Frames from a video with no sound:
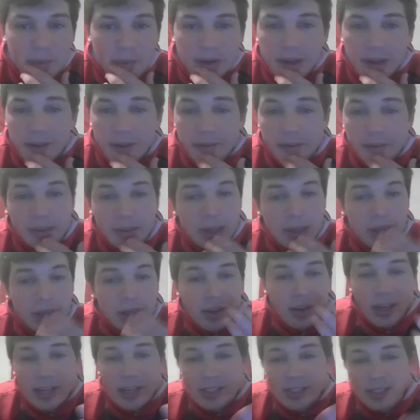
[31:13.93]
But
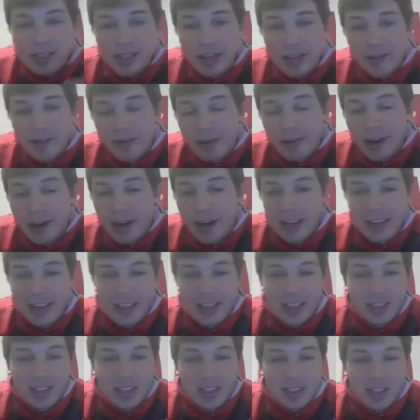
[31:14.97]
like you guys said, Fannin,
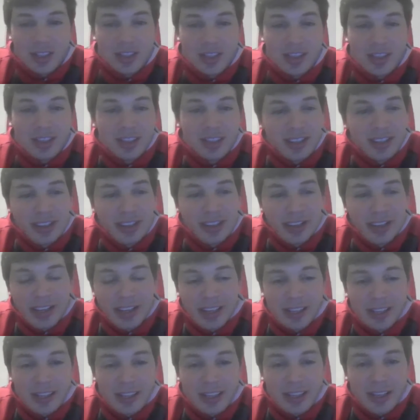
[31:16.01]

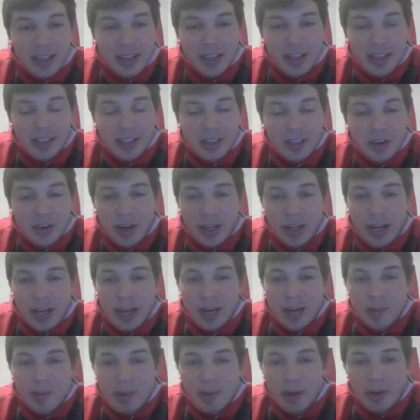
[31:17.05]
he's a great
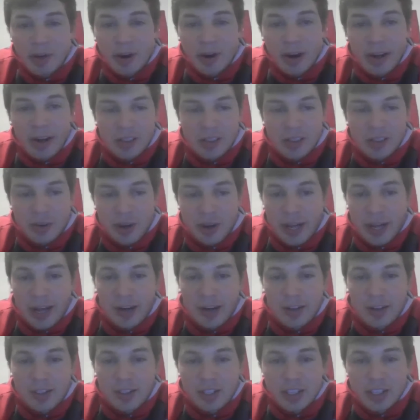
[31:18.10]
guy to be around, has great
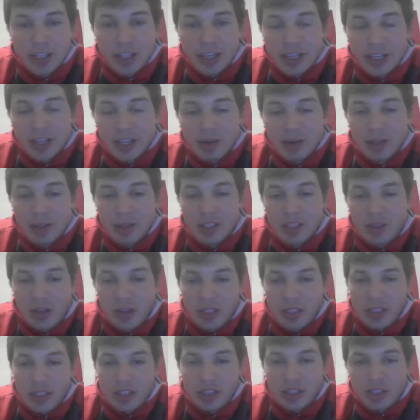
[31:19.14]
energy, and he really
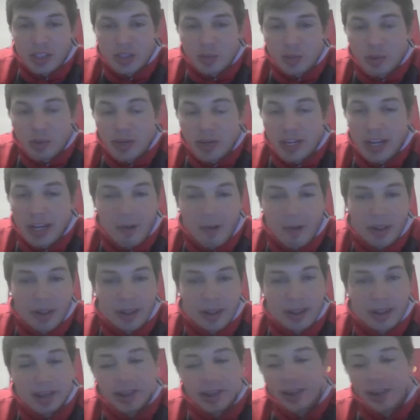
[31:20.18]
stresses just winning
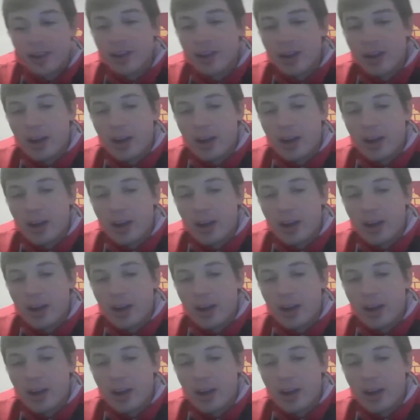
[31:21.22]
everything